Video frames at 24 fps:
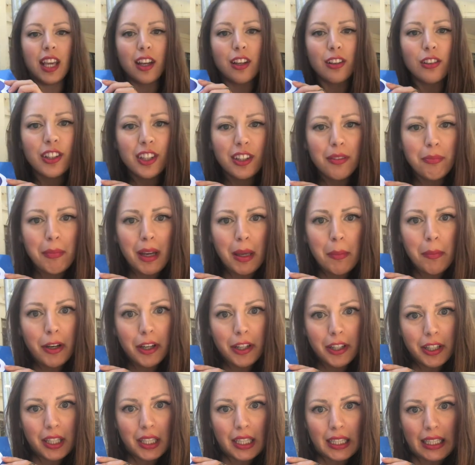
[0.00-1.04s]
a look at my
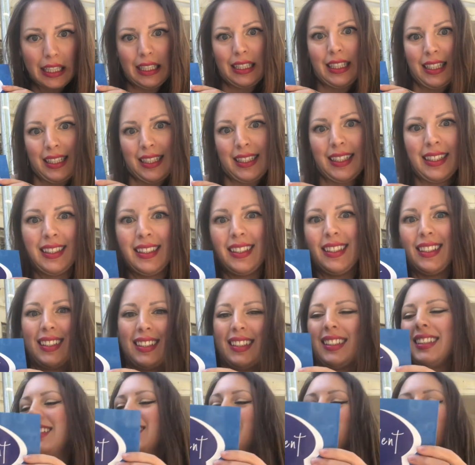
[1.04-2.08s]
book.
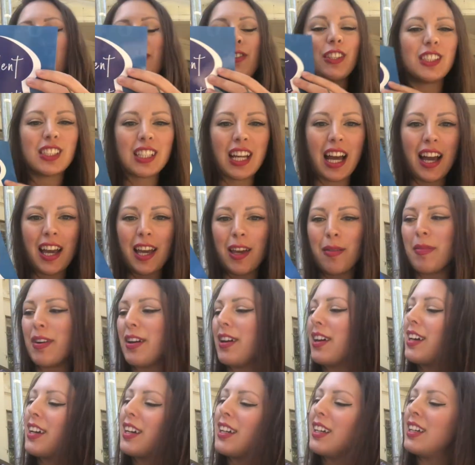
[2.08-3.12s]
It's my first time
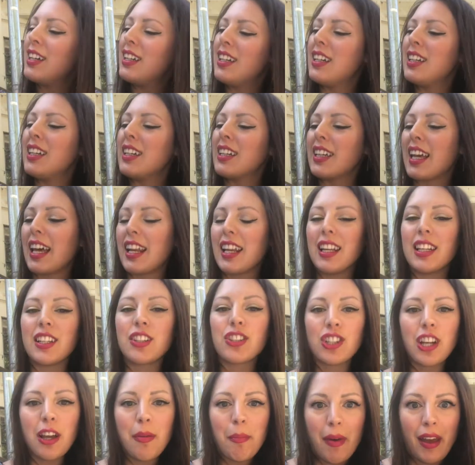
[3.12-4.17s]
getting a
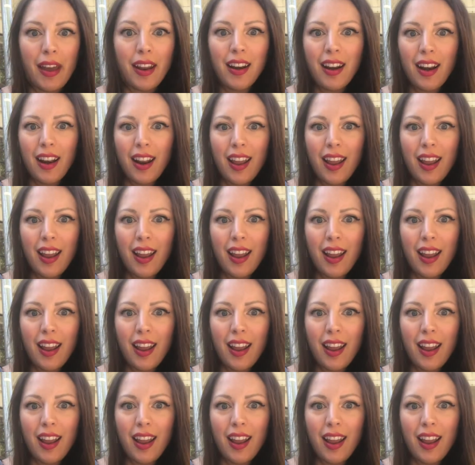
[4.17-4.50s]
shipment.